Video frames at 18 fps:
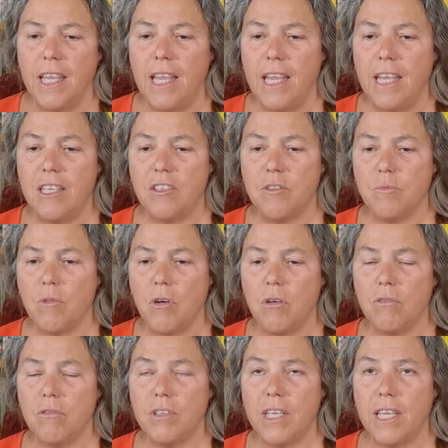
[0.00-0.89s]
is
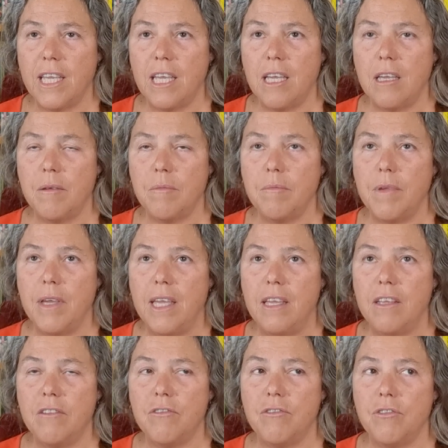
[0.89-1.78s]
molding him
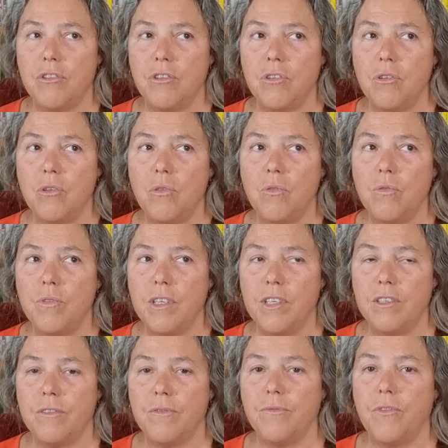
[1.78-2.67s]
into
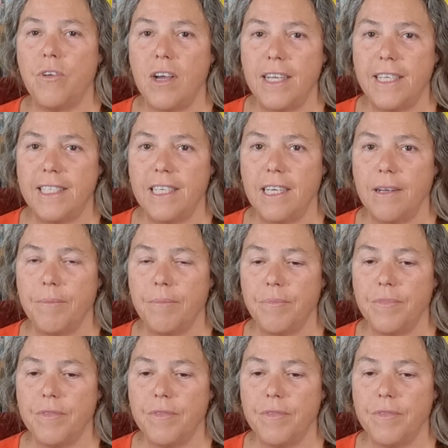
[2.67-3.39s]
this fighter.